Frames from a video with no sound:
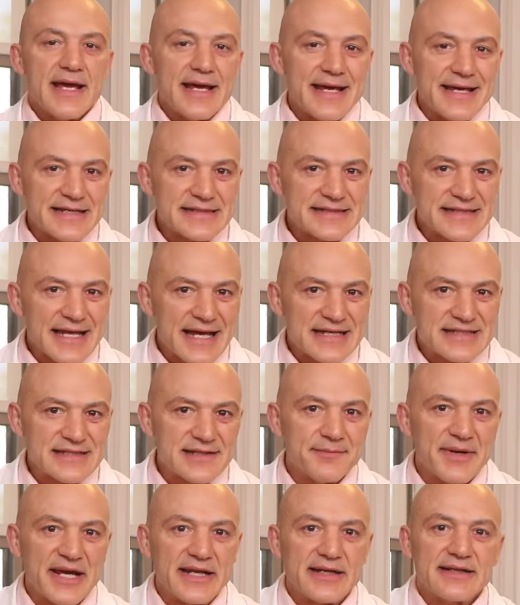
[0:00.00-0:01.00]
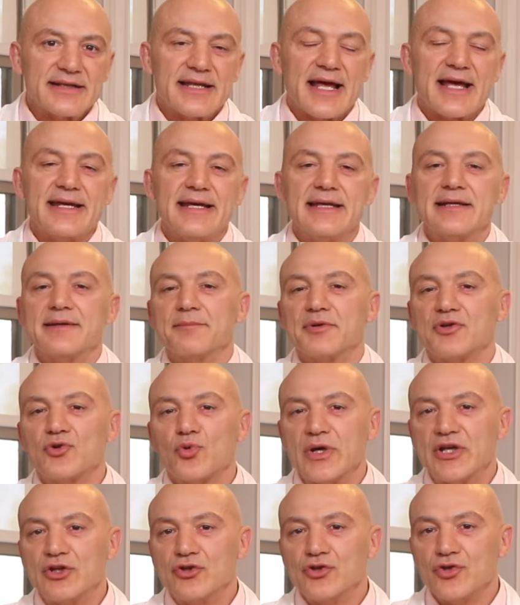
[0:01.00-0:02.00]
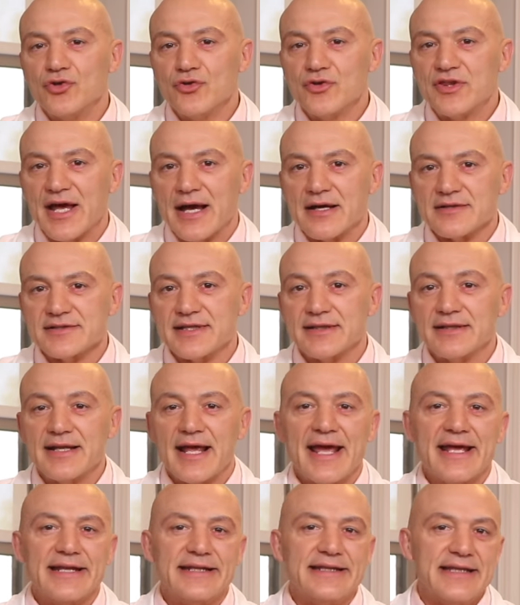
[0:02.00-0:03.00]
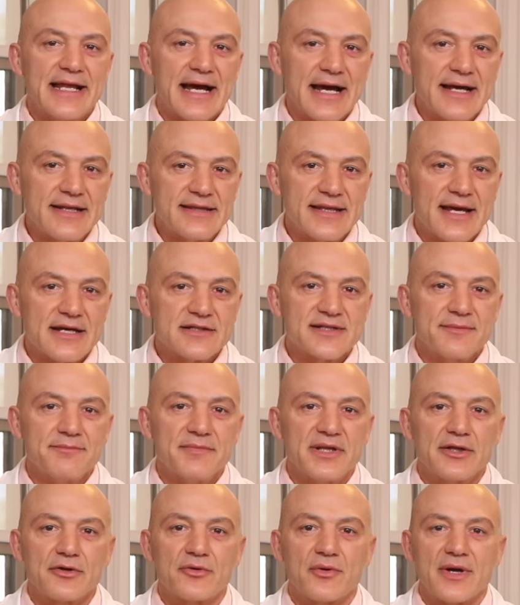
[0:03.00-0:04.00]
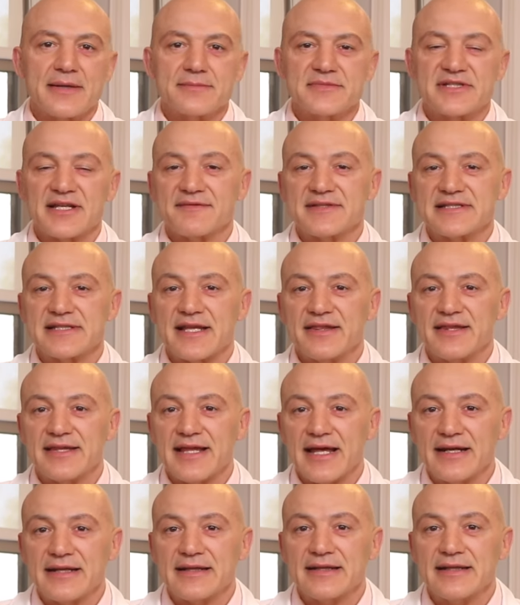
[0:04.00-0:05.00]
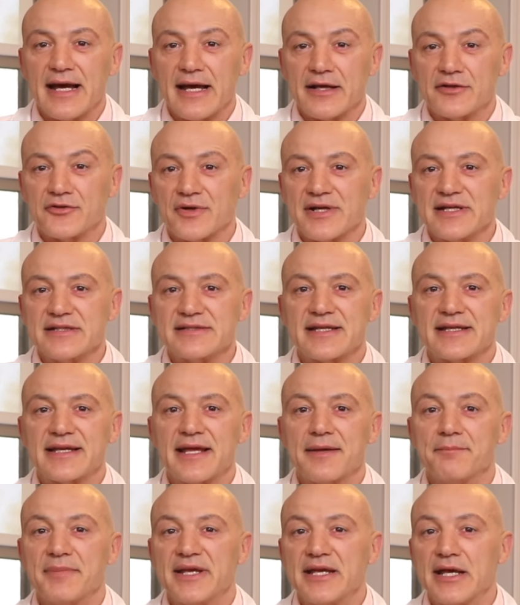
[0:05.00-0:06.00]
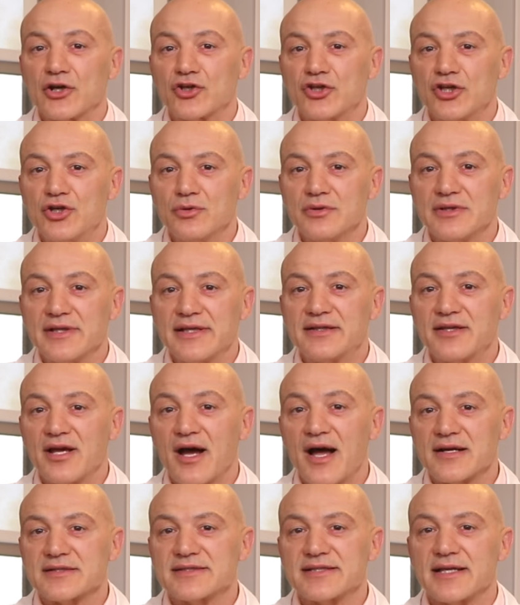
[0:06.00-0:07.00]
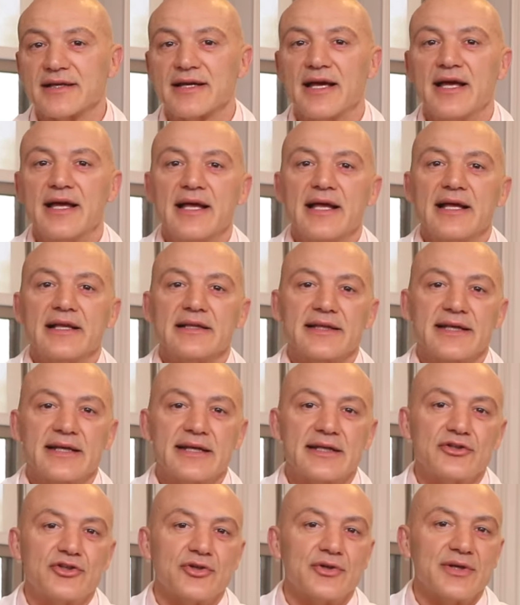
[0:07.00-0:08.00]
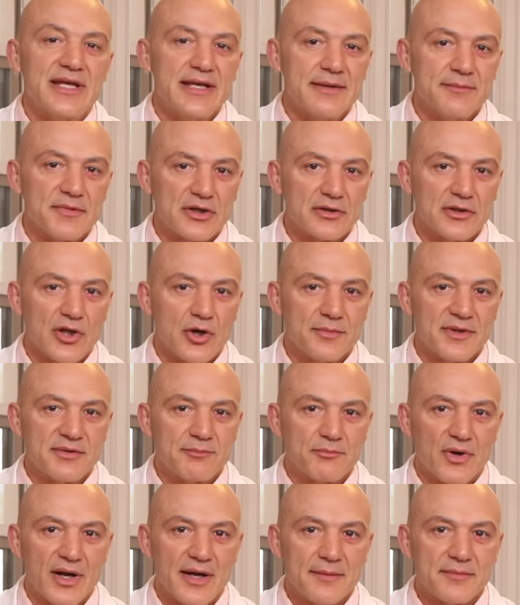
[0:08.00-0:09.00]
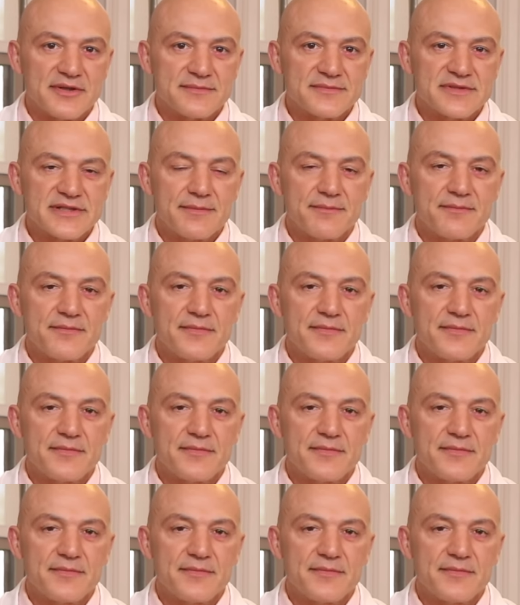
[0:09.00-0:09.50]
It's estimated that eating between 2,000 and 9,000 milligrams of synthetic nitrates can be acutely toxic, leading to hemoglobin problems.